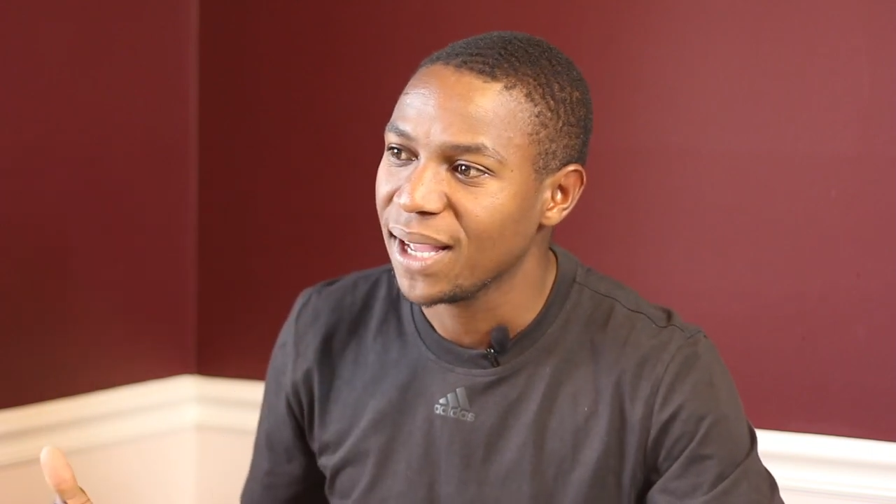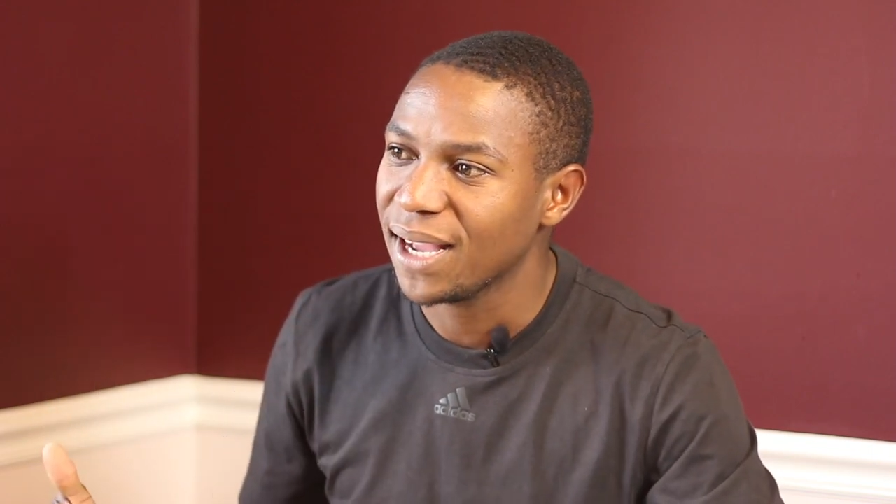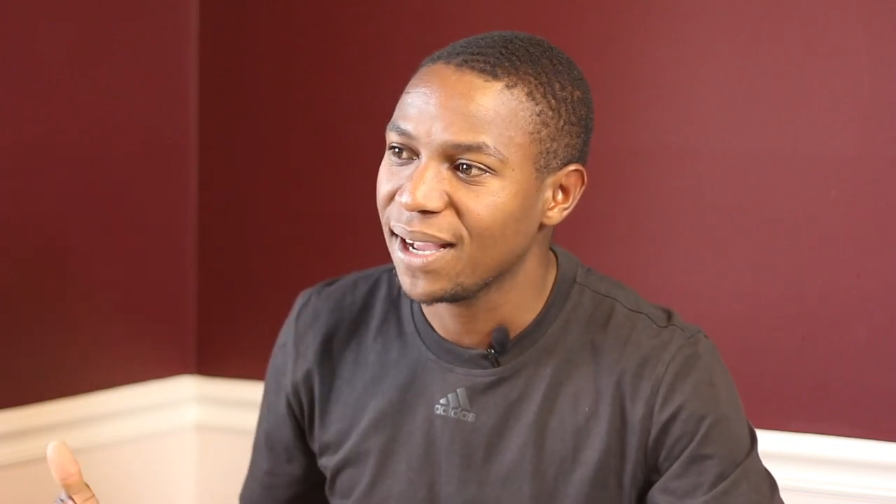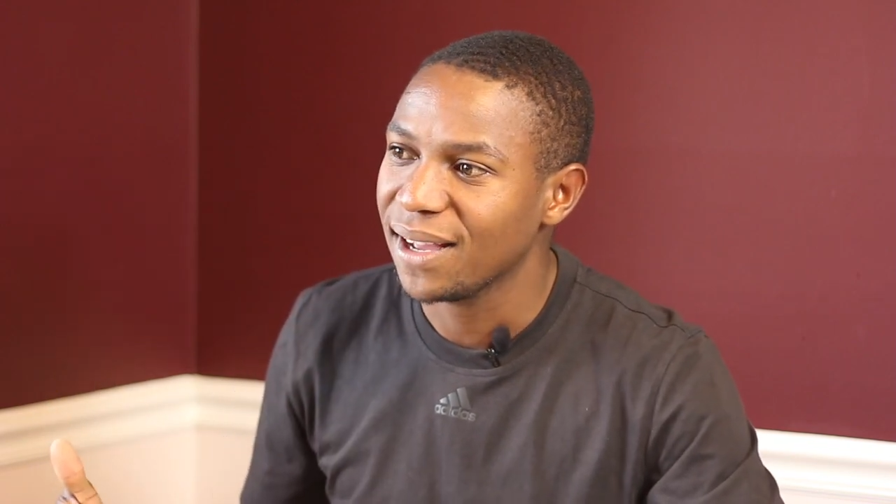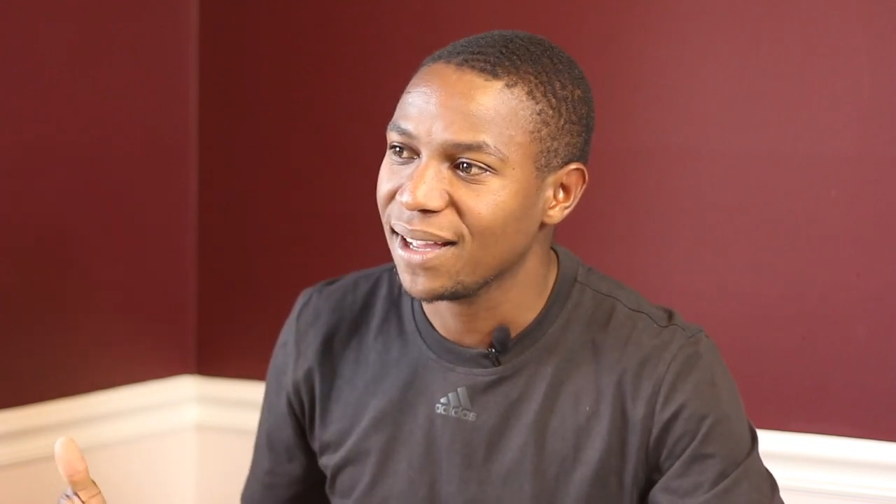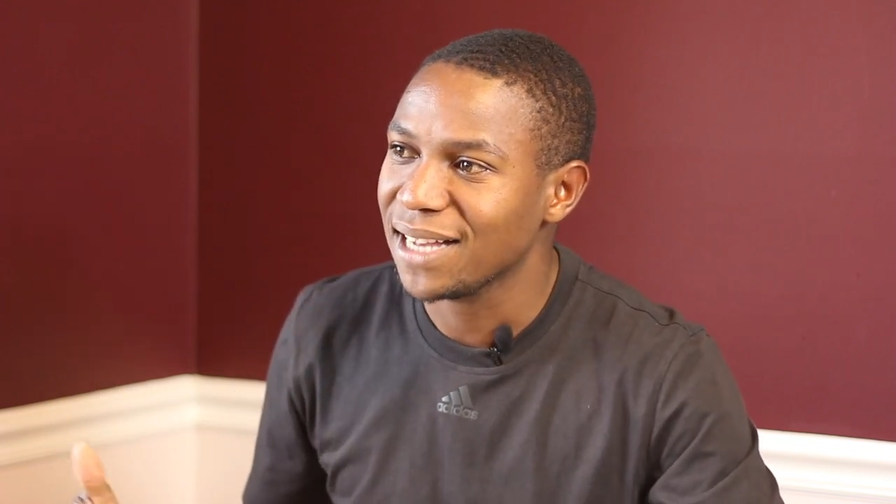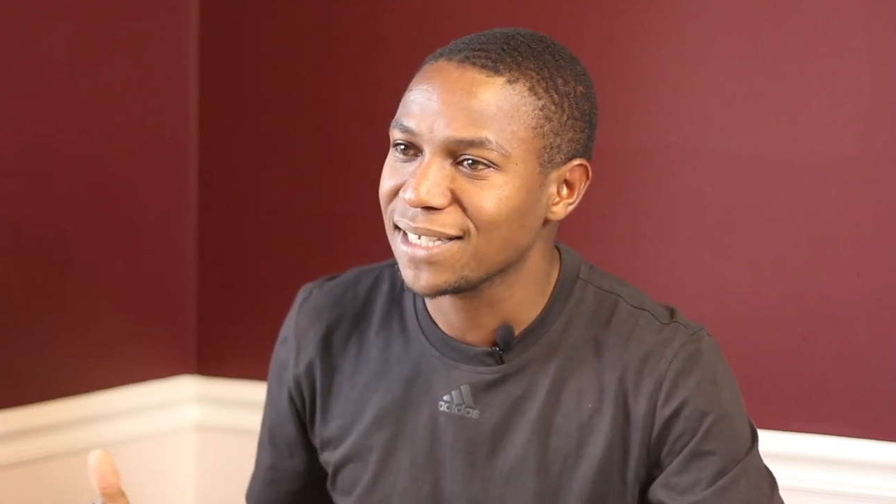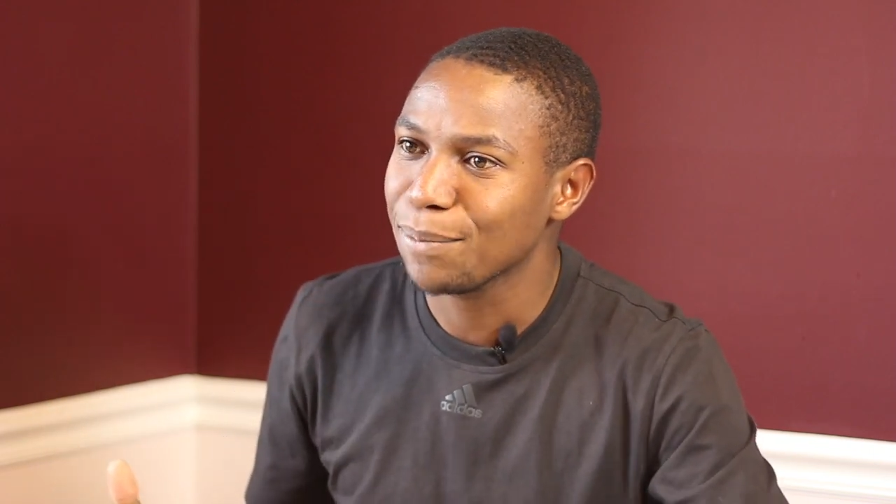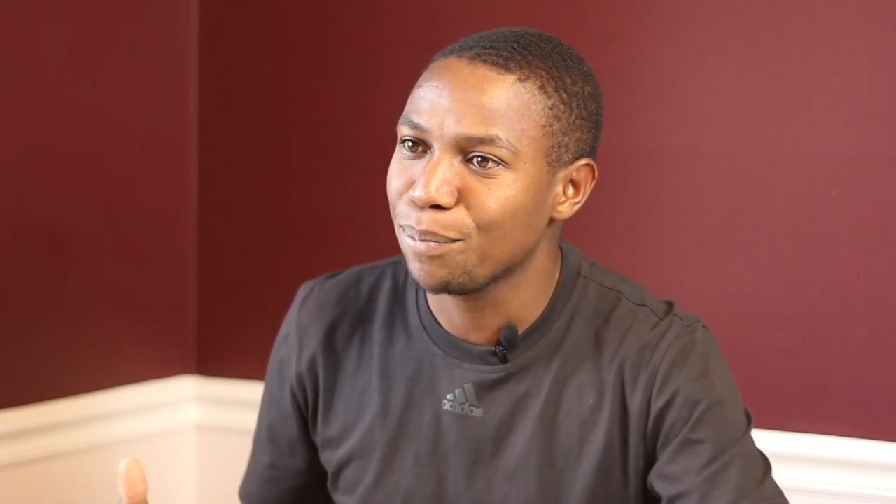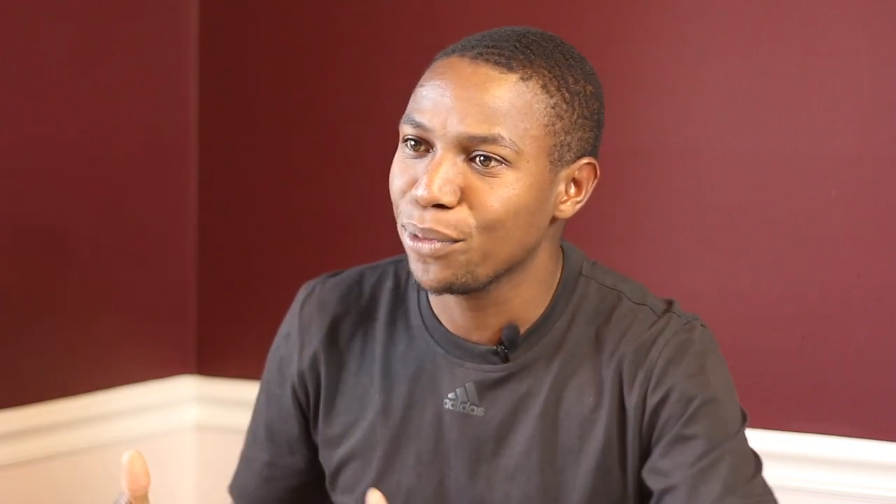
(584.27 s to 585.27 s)

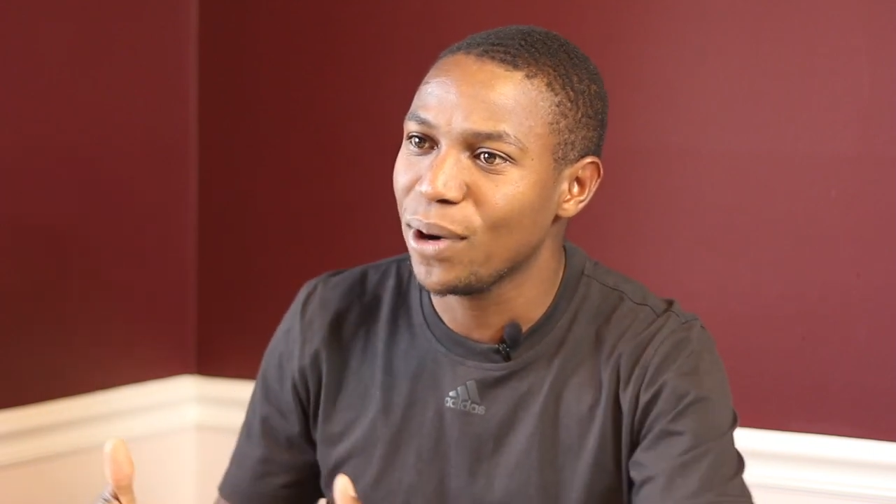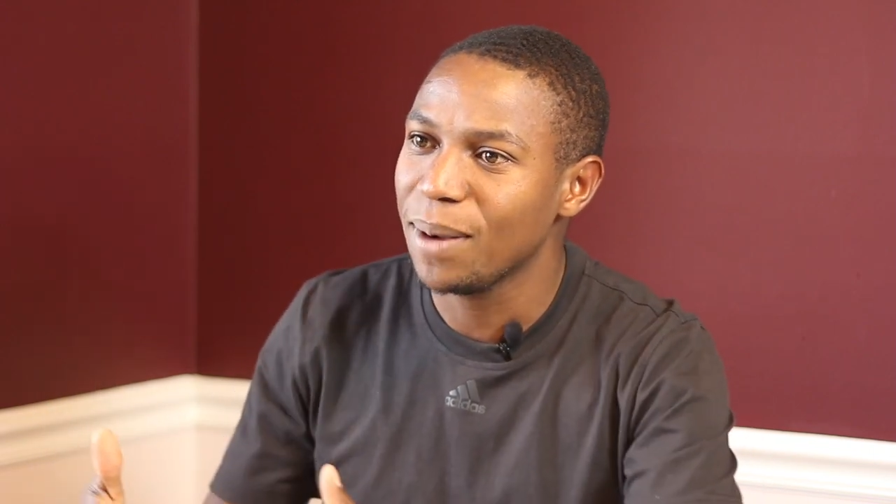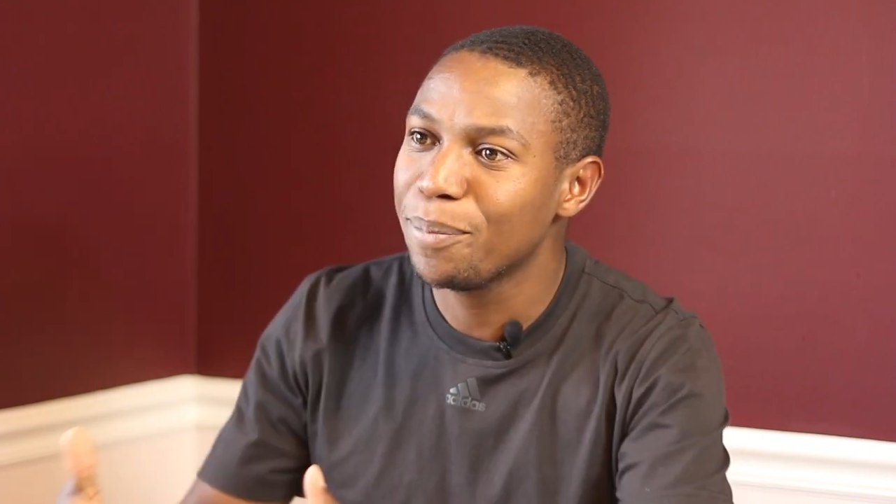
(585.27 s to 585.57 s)
as a poor